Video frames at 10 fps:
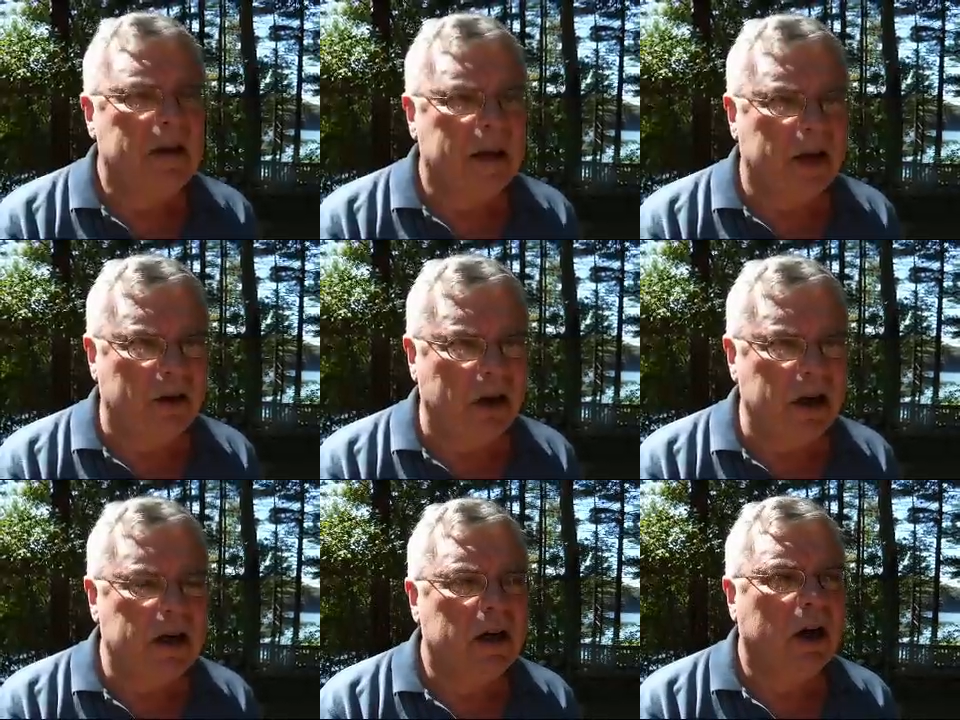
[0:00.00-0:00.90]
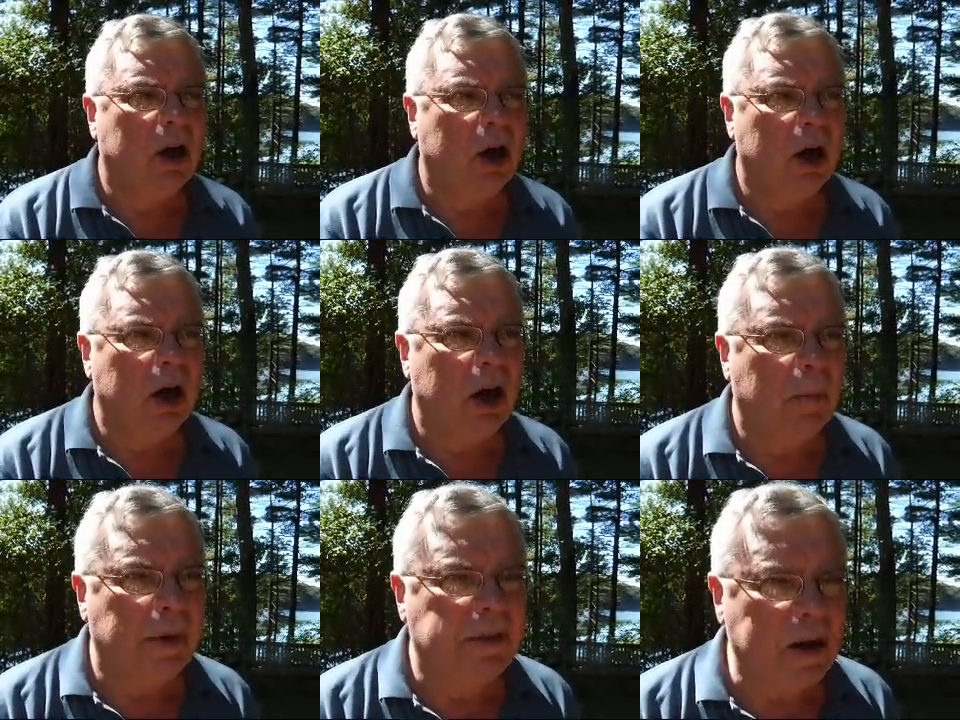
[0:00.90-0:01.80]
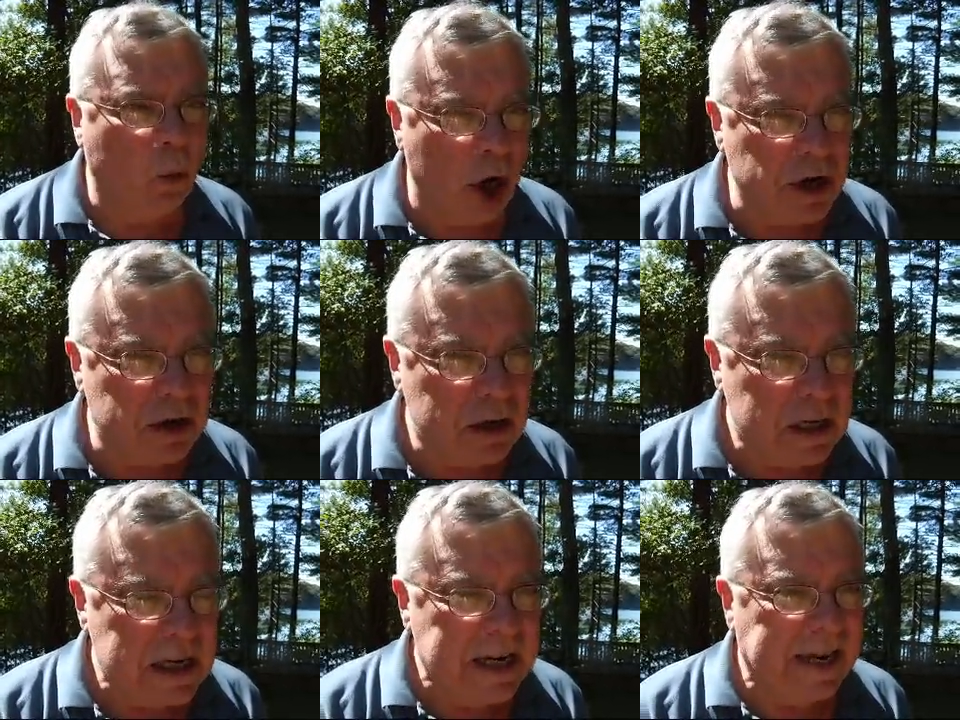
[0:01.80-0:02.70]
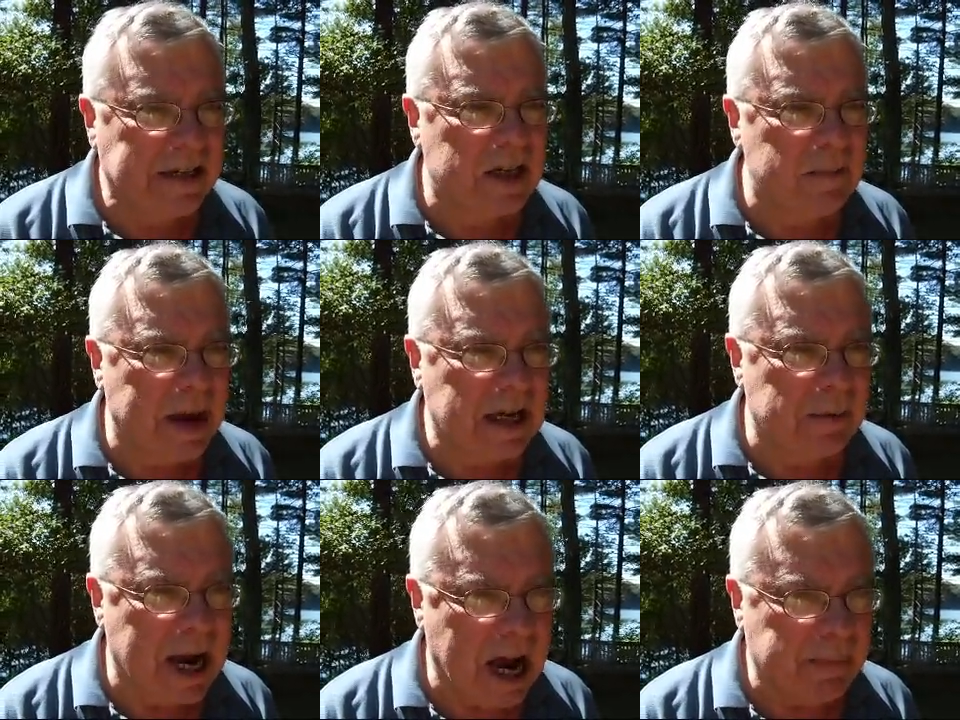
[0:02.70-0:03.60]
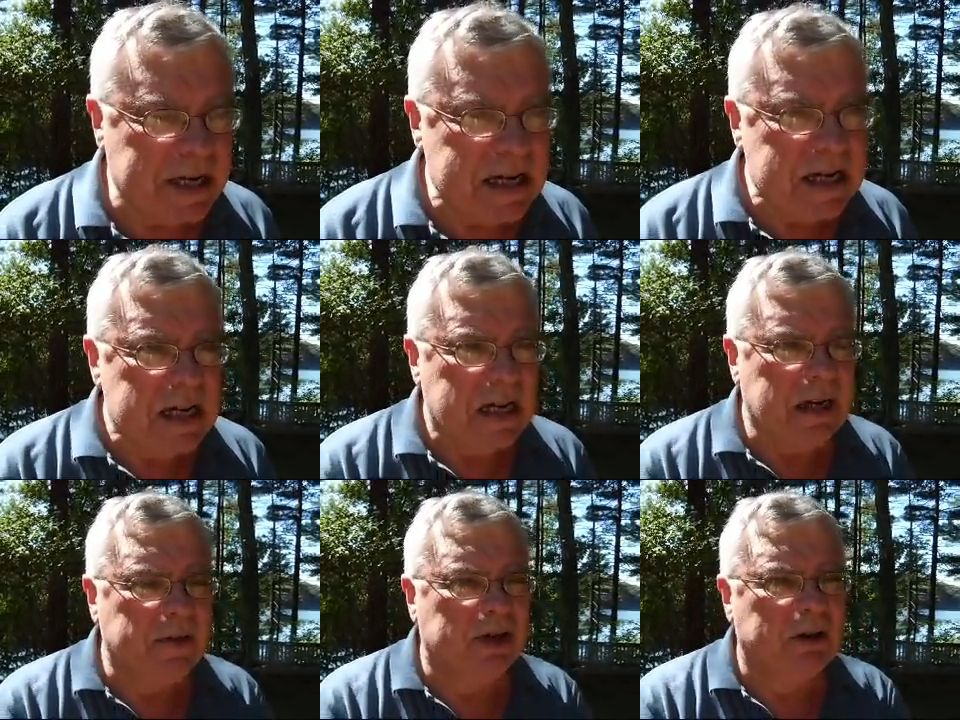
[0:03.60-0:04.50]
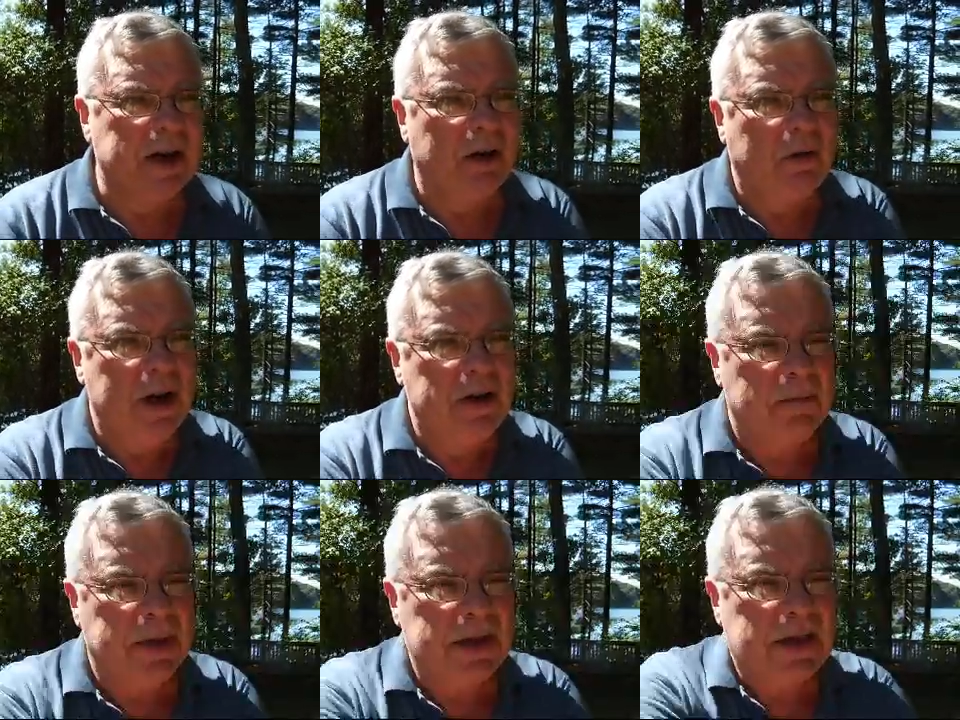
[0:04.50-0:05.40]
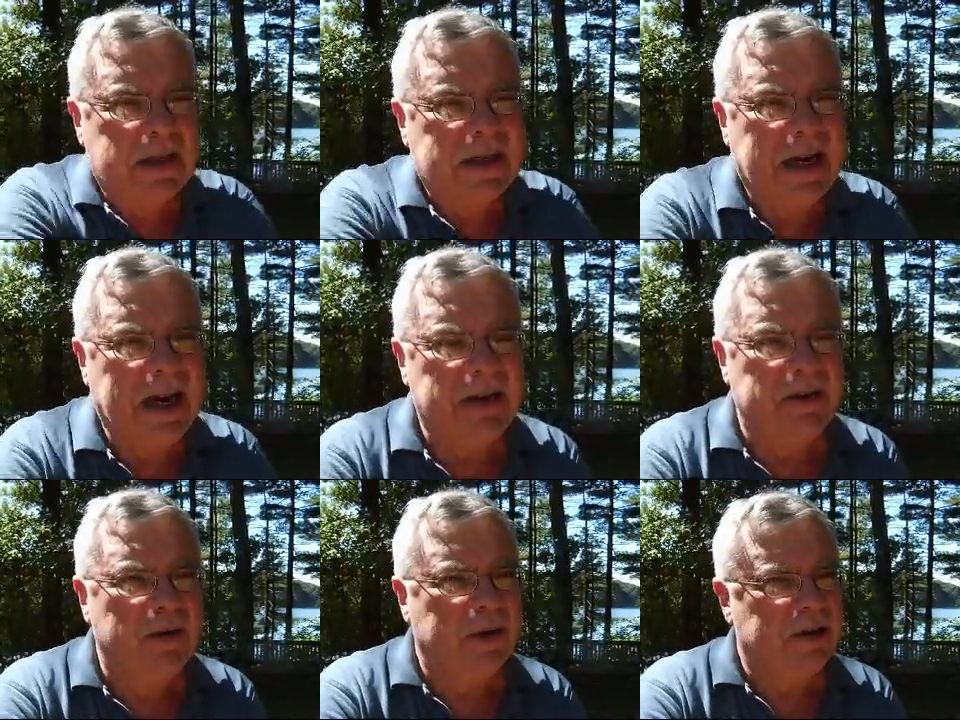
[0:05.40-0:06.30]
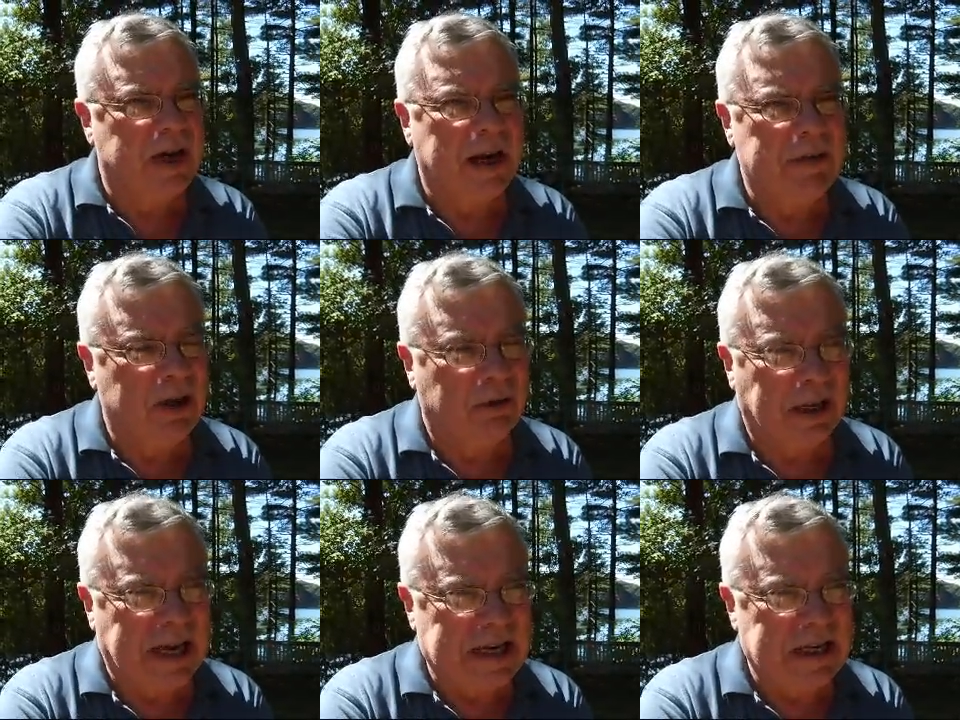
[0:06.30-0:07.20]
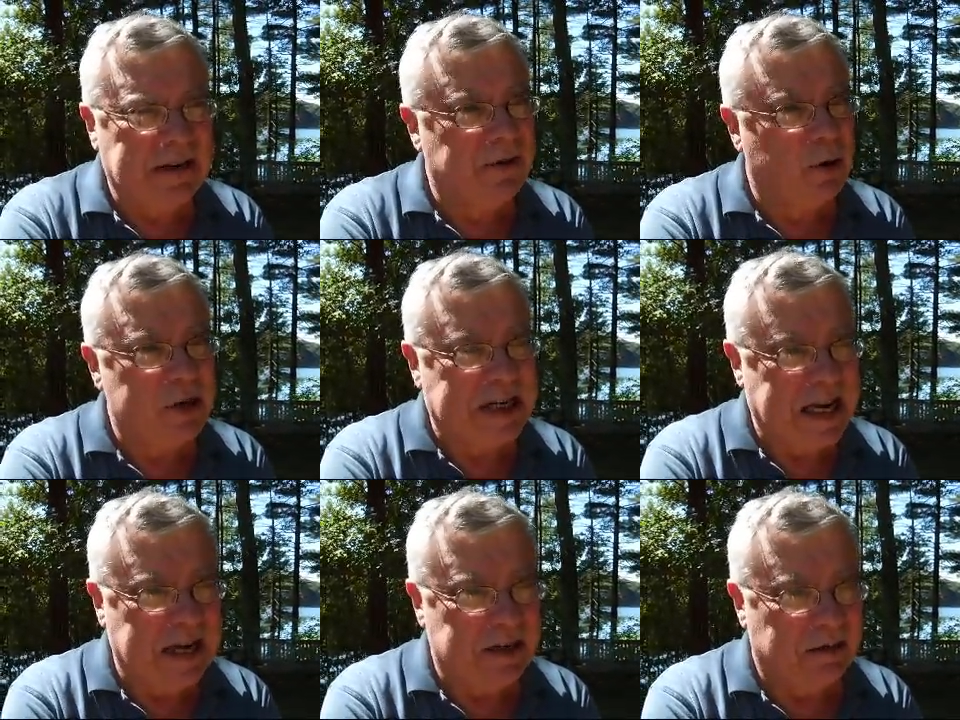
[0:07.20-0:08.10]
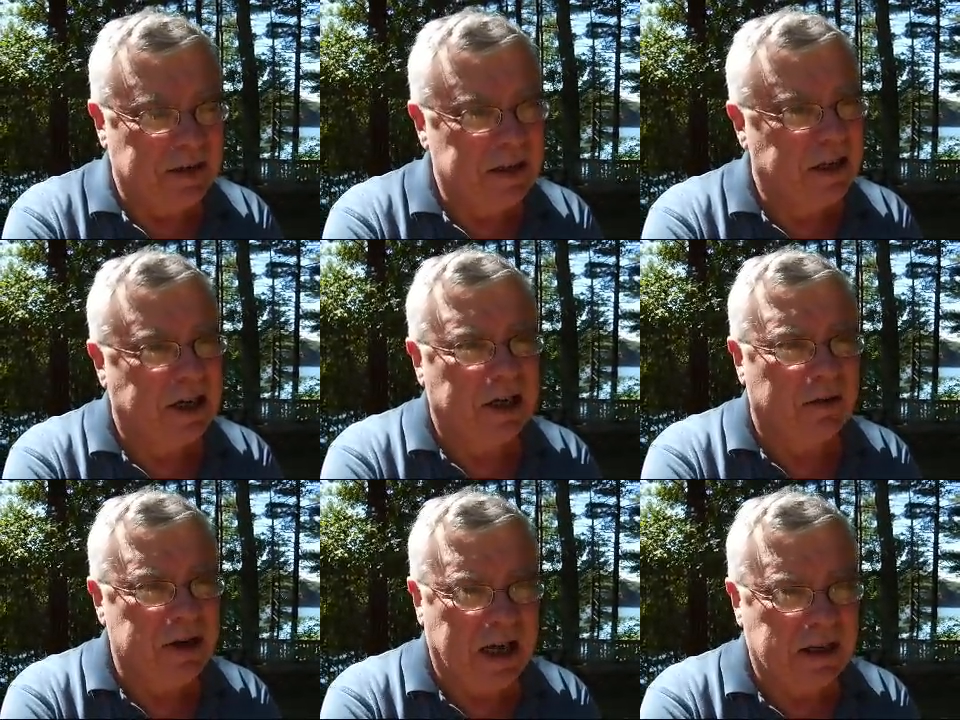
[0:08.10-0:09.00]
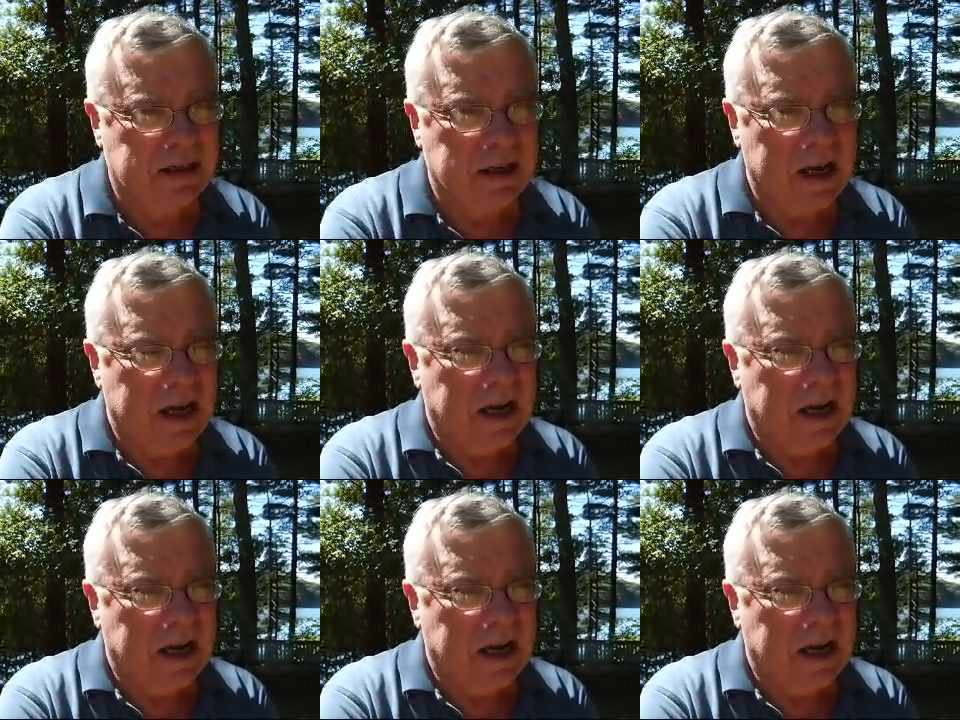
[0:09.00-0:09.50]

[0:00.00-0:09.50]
They could, but they wouldn't. It didn't make them happy. And if you're trying to run your business and you're doing a job you don't like, even though you can do it, you're going to go nuts.